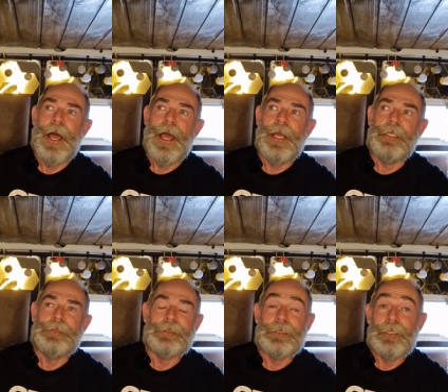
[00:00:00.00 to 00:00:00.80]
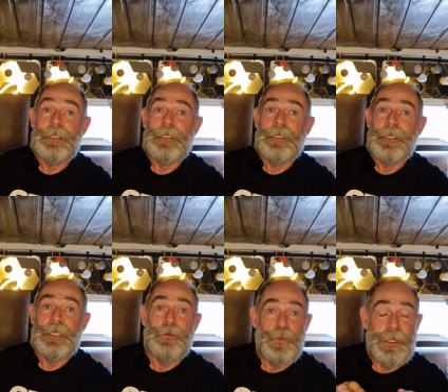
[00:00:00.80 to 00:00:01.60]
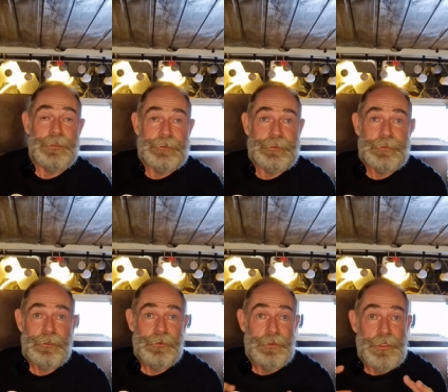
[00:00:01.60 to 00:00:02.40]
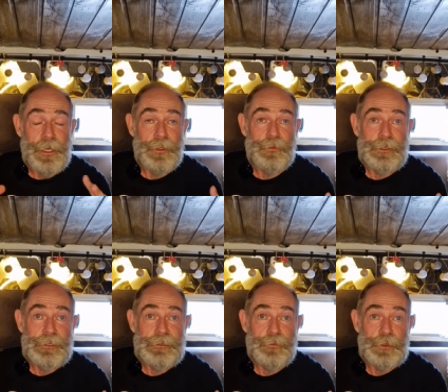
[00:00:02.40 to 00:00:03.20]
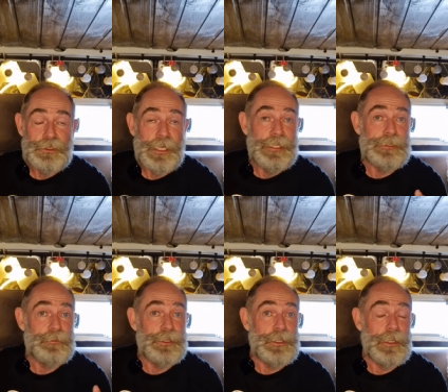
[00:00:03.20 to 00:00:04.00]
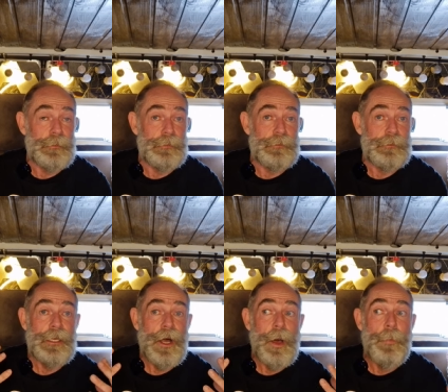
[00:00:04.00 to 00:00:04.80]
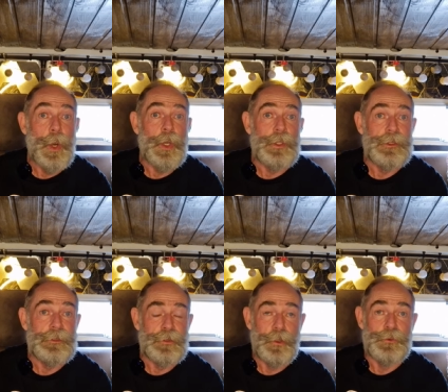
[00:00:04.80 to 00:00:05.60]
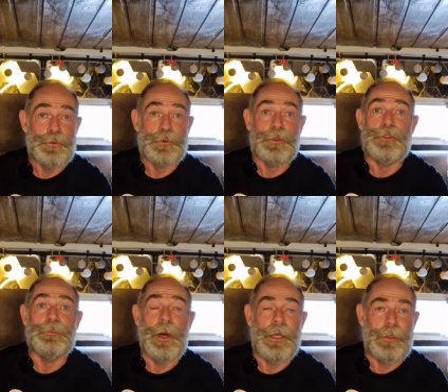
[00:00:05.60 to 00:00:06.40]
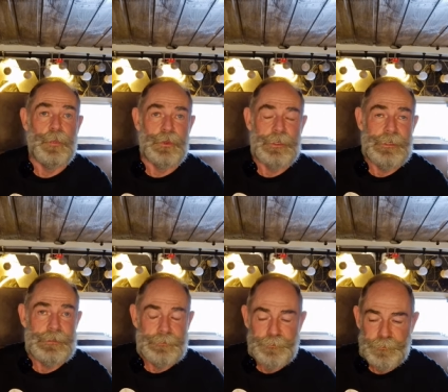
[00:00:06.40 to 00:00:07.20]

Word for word: and he writes the diaries which later become a book called Goodbye, Berlin.